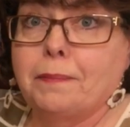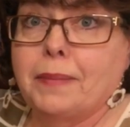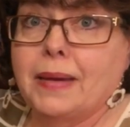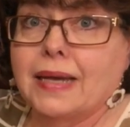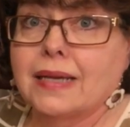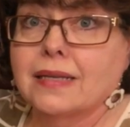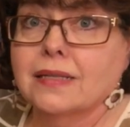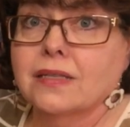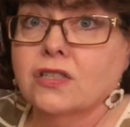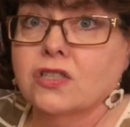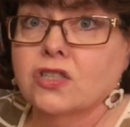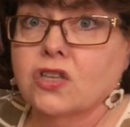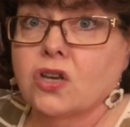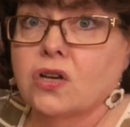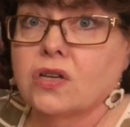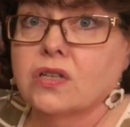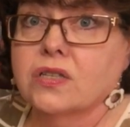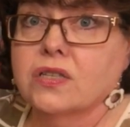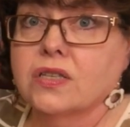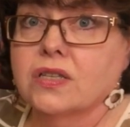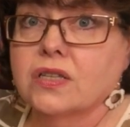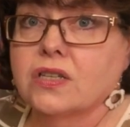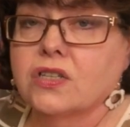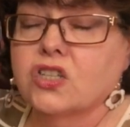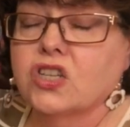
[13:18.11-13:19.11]
best
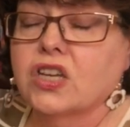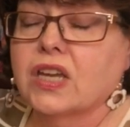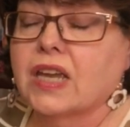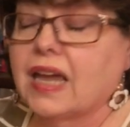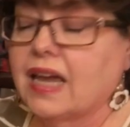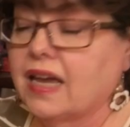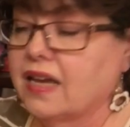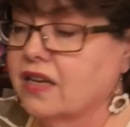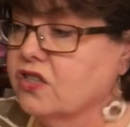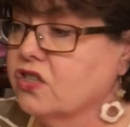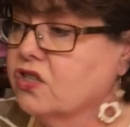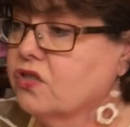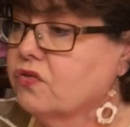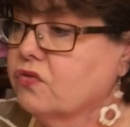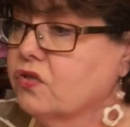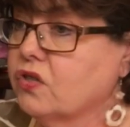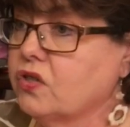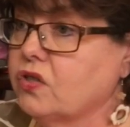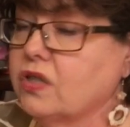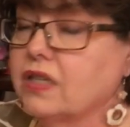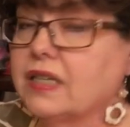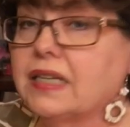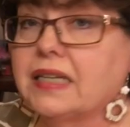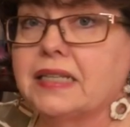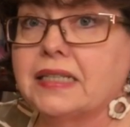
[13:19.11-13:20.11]
sausage
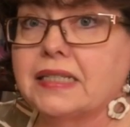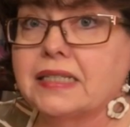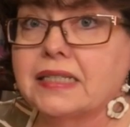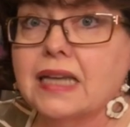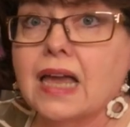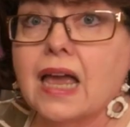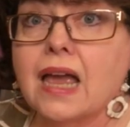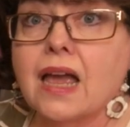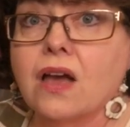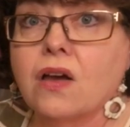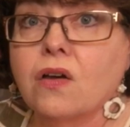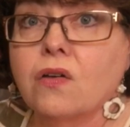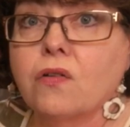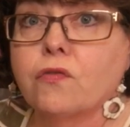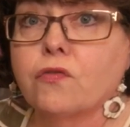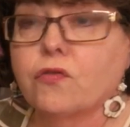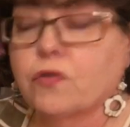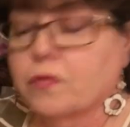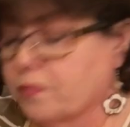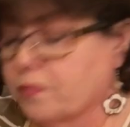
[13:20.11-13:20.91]
casserole in town for